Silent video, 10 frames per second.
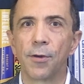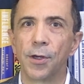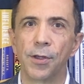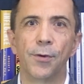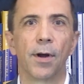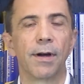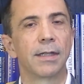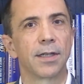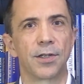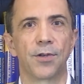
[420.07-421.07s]
your
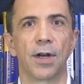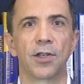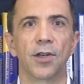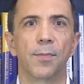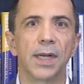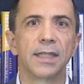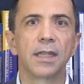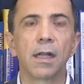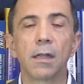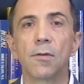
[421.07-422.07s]
URLs are structured, but it's
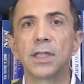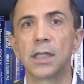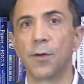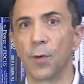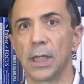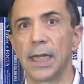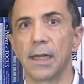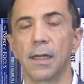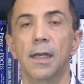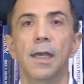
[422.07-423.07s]
closely
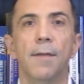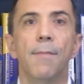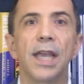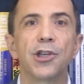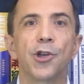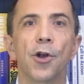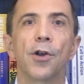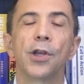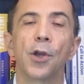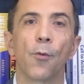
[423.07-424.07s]
related. Make
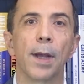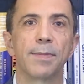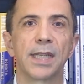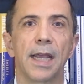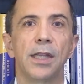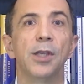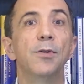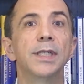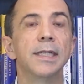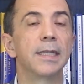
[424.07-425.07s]
sure your website
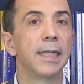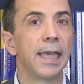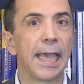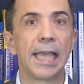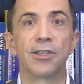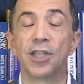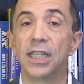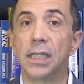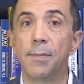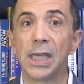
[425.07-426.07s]
uses
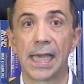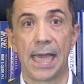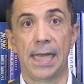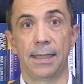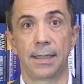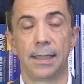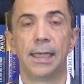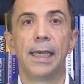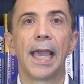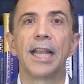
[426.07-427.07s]
HTTPS.
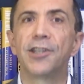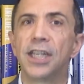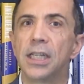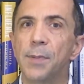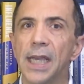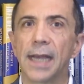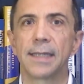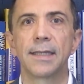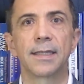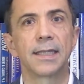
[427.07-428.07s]

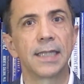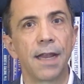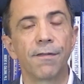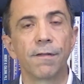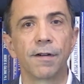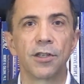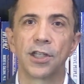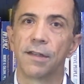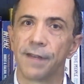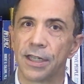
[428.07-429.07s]
HTTPS is a safer
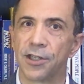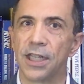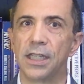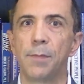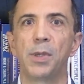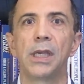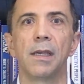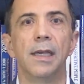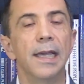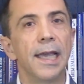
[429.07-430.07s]
version of
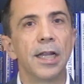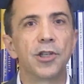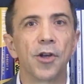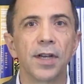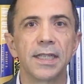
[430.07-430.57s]
HTTP, ensuring